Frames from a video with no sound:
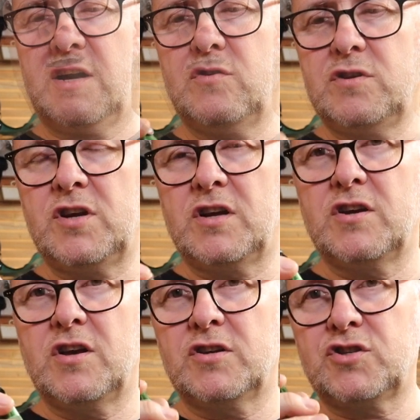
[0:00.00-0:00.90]
a good
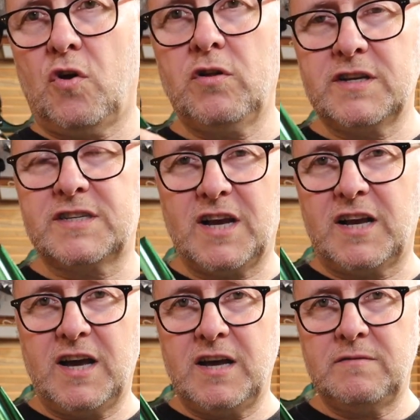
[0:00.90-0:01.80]
solder
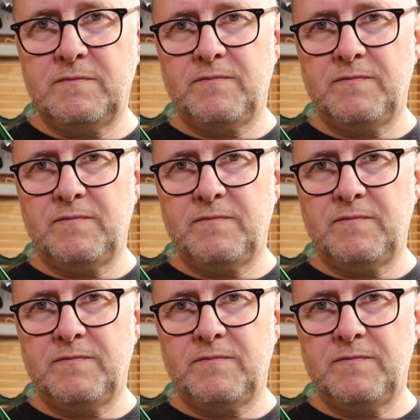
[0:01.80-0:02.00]
sucker